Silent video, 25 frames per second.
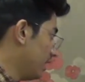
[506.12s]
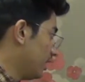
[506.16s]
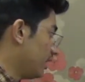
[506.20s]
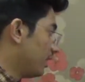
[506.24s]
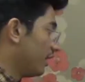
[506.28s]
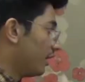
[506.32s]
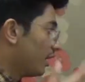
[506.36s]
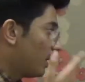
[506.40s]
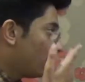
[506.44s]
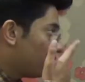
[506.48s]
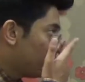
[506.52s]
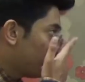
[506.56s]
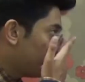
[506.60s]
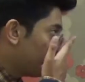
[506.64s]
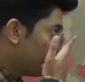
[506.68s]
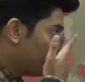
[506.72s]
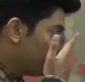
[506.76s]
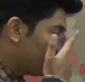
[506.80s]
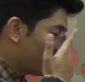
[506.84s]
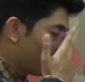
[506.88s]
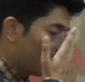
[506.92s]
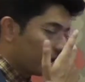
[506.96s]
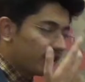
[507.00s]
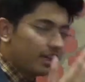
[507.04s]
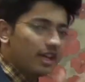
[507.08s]
Now,
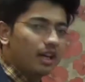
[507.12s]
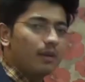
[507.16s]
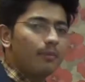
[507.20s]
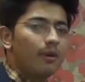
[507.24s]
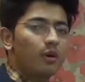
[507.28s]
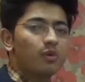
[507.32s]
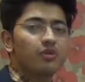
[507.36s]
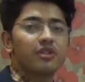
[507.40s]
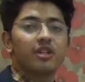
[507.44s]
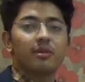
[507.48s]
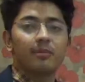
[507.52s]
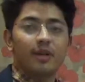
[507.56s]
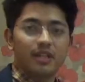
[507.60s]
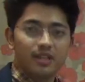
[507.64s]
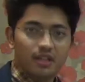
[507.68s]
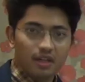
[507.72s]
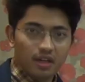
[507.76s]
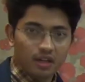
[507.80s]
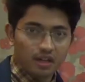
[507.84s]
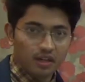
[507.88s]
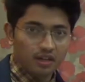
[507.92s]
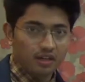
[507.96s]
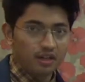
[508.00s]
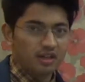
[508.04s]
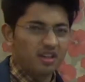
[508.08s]
talking about some
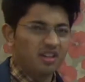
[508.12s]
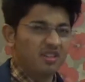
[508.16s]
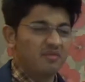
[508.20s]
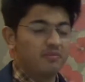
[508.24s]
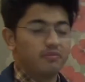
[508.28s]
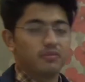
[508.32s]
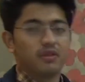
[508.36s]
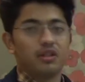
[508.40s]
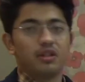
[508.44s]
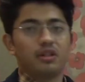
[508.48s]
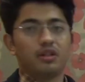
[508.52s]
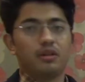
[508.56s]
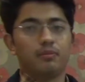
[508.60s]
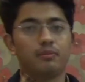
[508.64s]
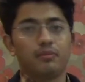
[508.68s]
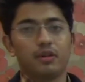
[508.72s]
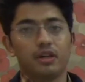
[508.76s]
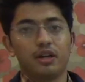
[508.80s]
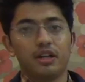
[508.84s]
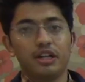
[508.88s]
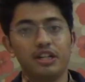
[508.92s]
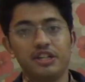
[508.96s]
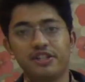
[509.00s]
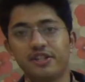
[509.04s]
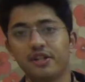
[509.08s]

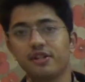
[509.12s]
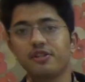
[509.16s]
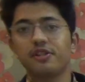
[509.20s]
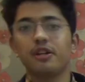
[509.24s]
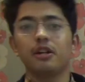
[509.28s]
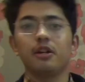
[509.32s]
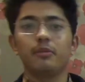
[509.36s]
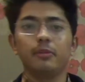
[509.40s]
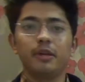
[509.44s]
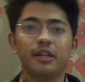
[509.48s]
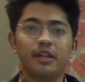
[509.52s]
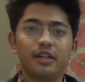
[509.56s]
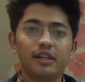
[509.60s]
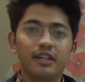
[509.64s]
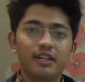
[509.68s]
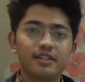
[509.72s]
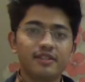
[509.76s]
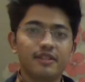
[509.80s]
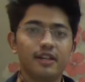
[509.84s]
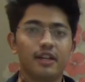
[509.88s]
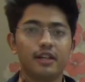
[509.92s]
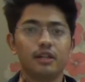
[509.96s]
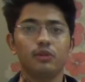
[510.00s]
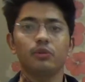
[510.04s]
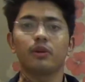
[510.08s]
other research intermediaries
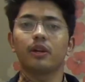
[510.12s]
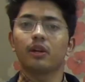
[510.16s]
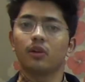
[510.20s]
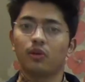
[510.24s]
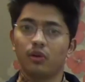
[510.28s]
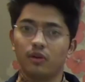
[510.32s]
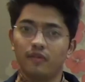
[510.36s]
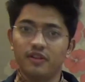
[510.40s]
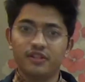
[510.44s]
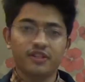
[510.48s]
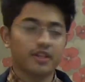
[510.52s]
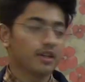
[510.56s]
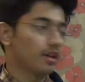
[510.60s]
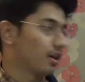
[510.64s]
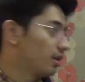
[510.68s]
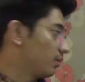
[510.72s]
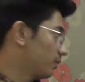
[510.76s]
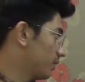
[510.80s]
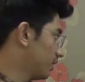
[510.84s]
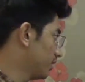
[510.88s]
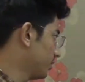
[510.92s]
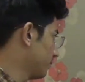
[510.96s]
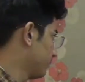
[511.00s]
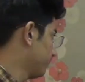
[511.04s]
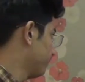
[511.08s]
that you can always
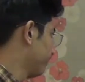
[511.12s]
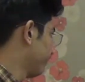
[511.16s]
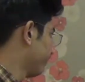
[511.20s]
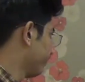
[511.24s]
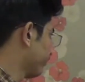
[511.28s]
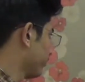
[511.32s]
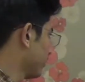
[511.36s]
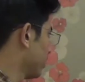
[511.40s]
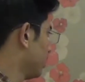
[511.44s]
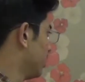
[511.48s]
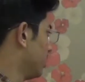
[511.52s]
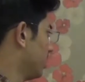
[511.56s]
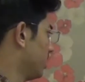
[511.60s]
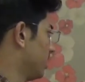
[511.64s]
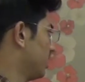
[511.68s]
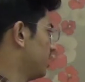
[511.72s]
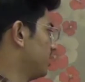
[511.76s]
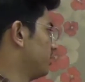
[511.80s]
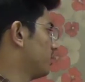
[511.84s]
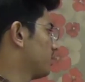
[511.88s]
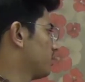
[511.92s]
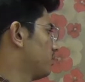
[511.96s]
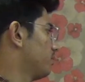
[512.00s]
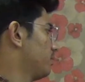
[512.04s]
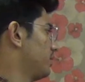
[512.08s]
encounter,
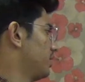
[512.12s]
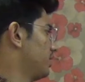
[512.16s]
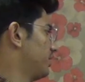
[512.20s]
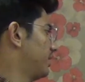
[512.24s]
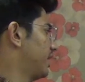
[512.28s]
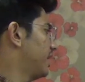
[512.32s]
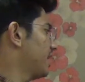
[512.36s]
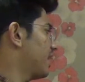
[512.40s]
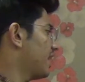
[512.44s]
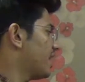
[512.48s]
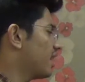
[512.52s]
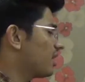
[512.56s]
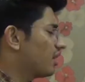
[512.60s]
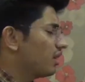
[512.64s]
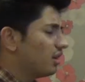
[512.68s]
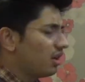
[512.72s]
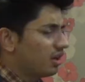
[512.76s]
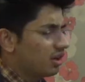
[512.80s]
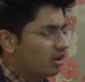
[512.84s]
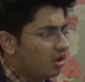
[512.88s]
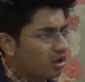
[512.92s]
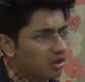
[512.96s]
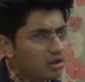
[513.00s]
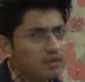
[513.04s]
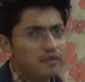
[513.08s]
there are a
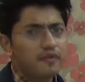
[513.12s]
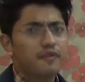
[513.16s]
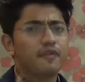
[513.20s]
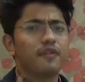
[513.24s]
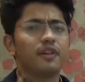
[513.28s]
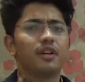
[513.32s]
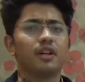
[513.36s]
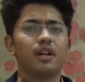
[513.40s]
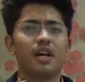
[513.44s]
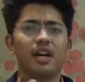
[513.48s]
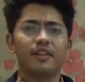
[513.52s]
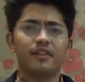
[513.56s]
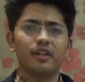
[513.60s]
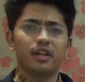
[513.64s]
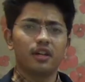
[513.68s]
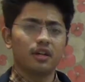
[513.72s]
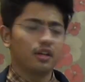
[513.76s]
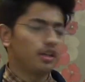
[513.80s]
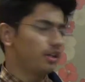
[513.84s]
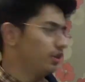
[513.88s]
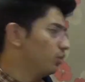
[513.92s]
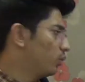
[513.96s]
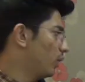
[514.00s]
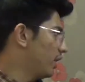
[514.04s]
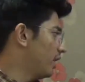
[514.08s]
lot of other
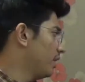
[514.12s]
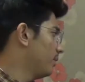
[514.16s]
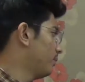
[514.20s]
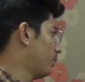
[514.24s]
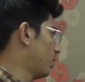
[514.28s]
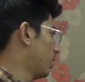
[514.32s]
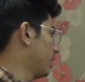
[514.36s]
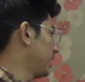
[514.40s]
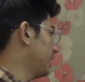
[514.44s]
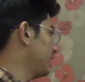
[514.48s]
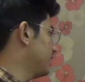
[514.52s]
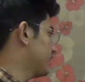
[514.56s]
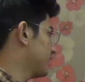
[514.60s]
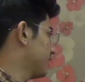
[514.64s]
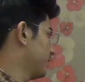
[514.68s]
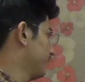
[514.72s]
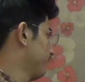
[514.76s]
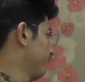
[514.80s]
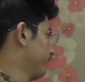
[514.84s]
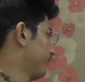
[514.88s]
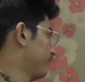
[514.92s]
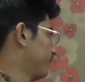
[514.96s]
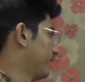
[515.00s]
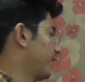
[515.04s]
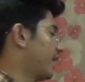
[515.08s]
UN bodies
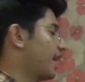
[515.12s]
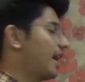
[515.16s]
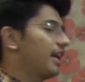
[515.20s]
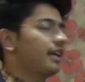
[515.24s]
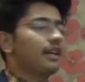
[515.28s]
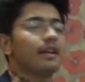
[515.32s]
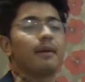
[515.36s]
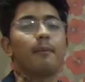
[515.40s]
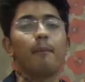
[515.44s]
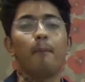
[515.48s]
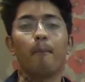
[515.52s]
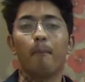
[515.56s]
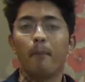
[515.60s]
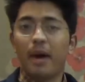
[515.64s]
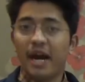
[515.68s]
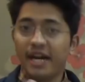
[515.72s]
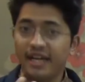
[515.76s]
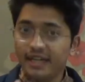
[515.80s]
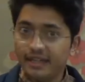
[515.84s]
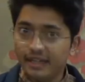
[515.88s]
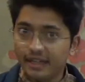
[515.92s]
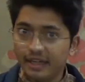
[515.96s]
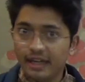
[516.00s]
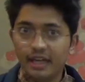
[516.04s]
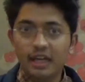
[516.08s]
that
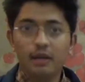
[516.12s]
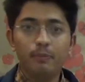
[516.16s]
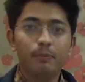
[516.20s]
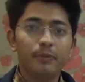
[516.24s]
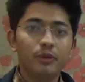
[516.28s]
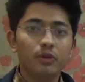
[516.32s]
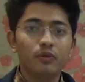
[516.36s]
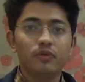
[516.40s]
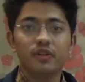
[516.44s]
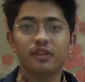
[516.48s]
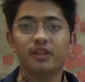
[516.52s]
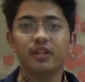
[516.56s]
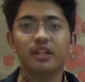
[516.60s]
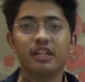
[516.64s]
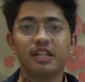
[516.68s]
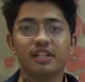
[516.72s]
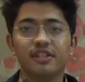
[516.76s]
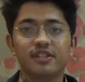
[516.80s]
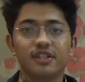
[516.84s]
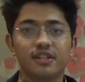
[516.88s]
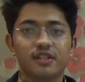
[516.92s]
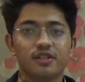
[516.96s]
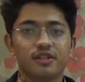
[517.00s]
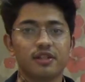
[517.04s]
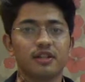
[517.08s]
might help you with the
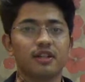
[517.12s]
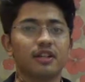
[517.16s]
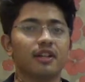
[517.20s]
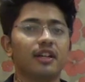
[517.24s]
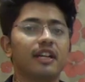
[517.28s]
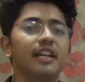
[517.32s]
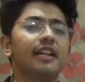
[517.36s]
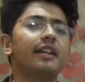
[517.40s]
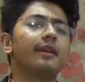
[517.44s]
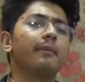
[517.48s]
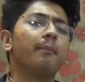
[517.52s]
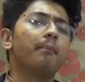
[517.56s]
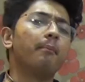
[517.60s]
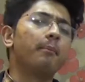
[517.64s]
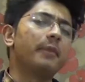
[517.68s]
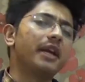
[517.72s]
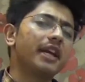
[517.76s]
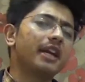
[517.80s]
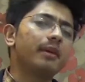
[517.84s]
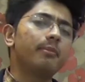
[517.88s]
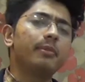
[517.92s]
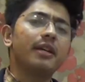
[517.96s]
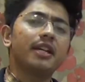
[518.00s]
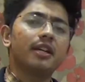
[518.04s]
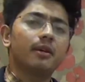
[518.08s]
research. It
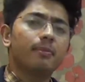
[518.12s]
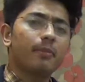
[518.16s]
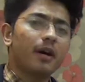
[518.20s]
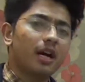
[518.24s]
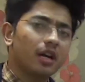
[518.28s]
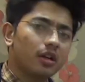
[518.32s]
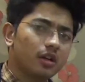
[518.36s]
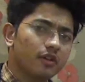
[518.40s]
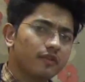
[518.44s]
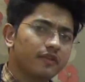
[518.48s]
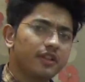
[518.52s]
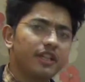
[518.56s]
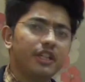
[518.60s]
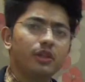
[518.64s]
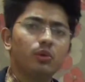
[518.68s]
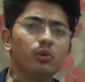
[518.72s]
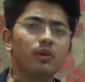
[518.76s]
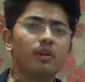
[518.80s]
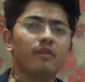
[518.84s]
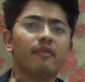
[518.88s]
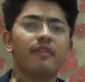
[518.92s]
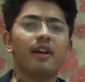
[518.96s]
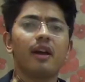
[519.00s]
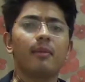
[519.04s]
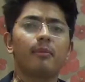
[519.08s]
may be a part of the
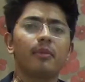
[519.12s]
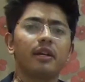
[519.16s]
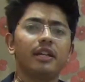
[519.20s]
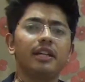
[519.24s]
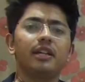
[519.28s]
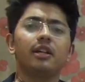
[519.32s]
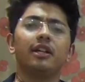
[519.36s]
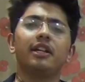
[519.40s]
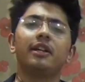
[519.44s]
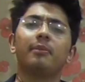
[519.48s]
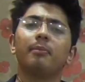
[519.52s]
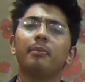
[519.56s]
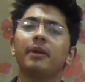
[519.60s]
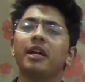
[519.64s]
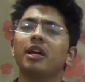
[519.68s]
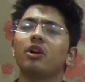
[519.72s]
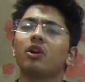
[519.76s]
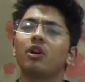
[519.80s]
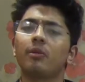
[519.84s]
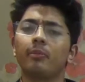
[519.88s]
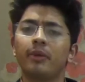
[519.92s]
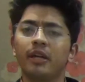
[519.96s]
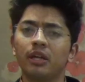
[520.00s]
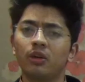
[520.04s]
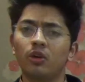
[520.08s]
UN family, it may
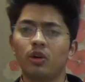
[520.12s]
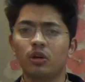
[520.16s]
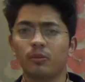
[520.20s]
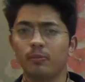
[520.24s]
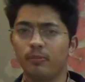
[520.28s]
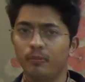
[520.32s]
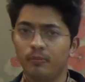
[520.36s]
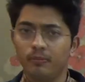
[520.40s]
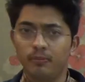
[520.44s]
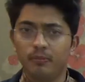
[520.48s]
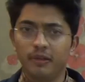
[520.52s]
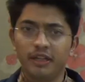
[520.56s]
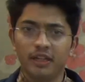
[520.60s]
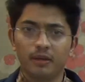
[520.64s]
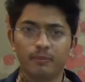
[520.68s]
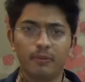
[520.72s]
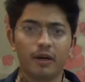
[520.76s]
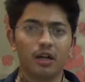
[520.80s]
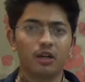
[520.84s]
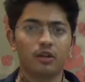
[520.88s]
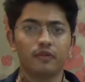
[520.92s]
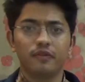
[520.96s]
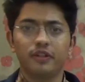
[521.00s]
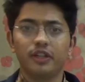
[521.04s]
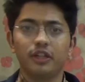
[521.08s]
or may not be a
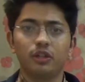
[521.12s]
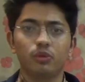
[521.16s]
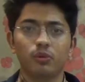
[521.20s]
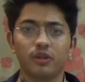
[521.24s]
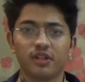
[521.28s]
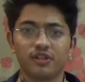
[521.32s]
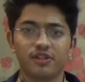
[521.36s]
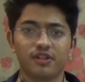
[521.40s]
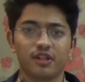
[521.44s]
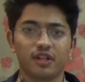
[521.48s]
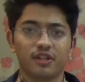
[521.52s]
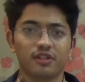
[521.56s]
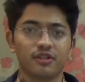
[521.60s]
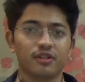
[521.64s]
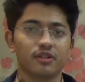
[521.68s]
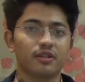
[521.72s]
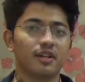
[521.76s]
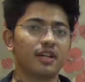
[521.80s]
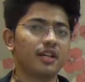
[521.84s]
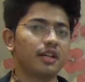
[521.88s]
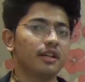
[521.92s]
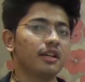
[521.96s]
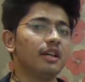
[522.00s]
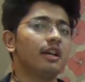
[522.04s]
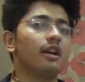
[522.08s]
part of the UN structure,
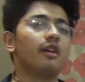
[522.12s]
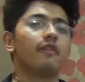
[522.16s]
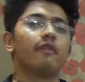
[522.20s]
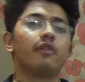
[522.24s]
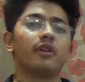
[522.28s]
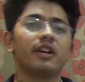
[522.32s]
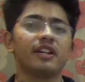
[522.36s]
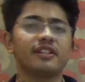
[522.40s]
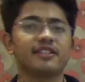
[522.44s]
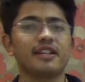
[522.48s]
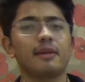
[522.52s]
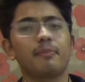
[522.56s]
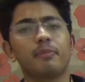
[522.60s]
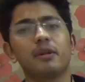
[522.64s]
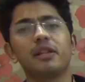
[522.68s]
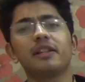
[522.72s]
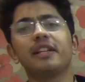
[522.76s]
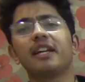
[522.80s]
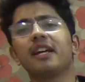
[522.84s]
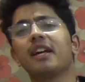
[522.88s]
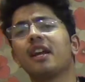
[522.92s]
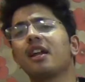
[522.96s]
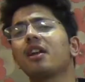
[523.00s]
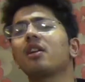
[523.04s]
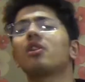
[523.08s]
right? For example,
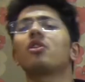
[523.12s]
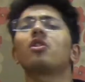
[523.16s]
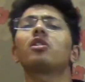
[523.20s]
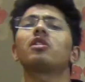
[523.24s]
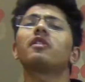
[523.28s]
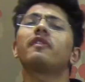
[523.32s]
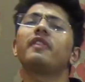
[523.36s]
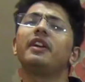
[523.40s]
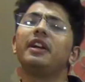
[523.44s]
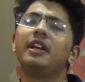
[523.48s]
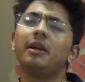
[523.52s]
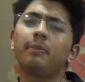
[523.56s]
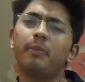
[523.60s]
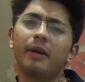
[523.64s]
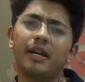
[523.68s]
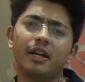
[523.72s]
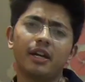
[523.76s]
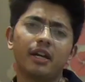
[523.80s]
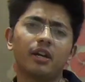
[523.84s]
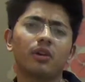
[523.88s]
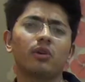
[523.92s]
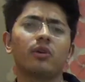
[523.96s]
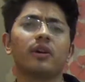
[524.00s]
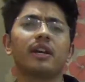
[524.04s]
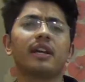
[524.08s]
there are a lot of
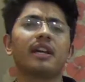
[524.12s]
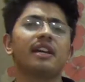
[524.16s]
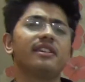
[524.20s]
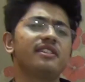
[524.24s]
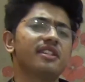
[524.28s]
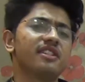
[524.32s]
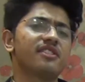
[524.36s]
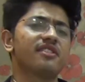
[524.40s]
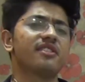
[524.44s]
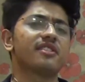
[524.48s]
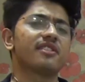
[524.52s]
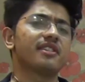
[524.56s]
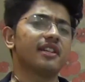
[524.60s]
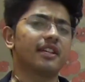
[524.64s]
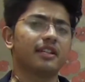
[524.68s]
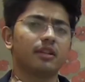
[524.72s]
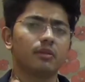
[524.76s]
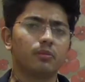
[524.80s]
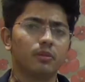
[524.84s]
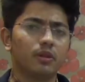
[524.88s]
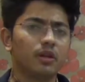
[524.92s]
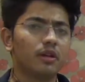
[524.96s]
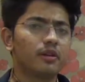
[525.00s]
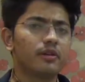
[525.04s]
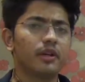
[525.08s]
independent organizations like the
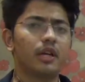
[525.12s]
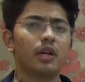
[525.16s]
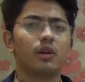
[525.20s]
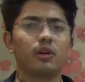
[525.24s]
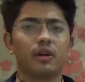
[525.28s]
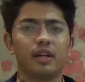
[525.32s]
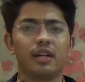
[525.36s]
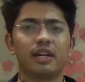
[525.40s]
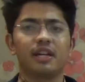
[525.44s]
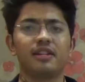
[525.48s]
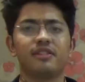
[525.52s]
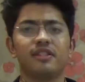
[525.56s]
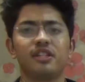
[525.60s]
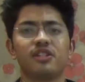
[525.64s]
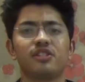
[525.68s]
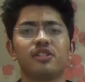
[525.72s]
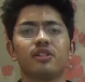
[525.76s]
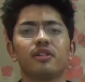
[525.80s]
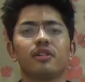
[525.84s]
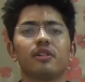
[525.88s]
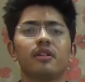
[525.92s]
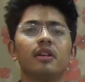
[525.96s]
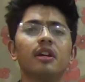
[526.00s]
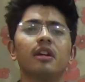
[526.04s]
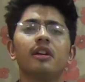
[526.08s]
World Trade
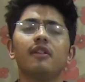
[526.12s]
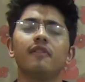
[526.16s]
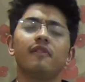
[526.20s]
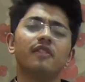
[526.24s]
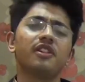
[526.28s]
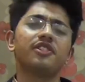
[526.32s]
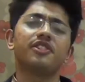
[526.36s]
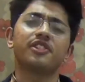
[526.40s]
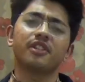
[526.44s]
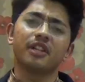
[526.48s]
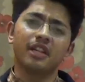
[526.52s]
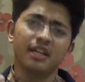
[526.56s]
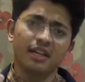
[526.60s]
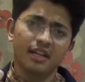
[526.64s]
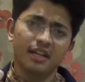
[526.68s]
Organization, which